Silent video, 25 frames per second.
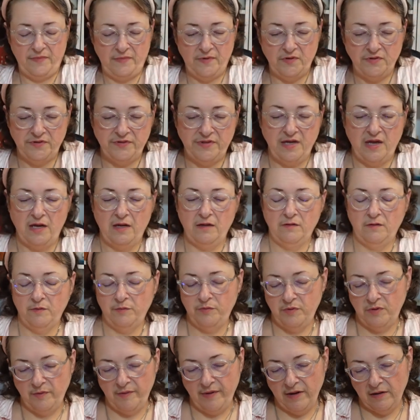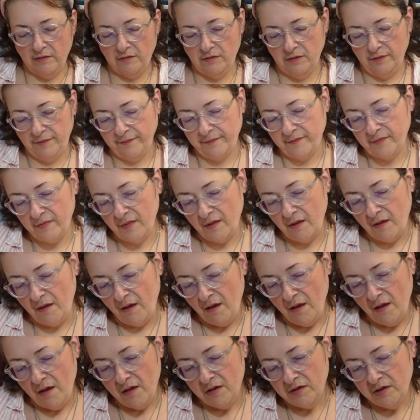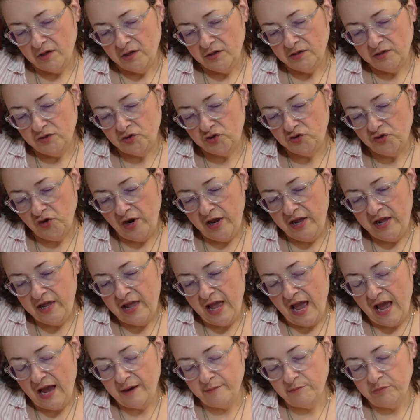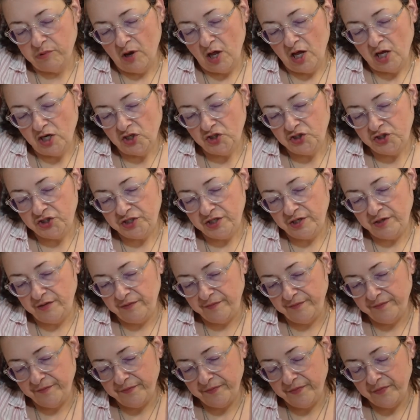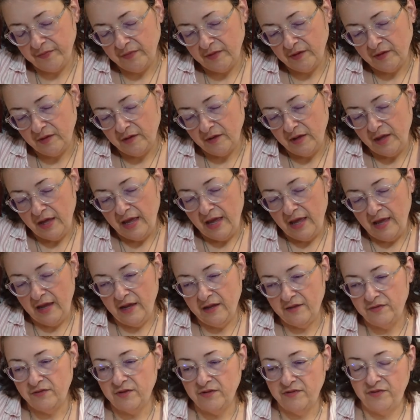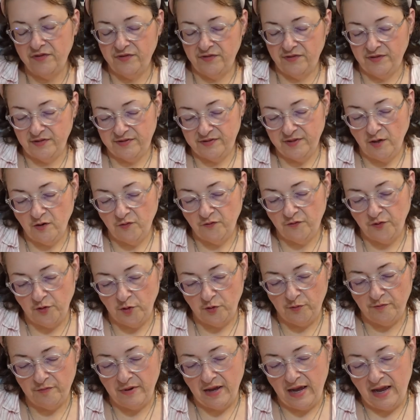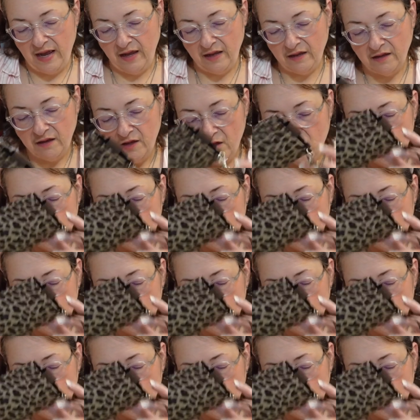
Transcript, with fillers: There's that. I'm going to put it back on. Stray Cat blush and the, the cell phone bag.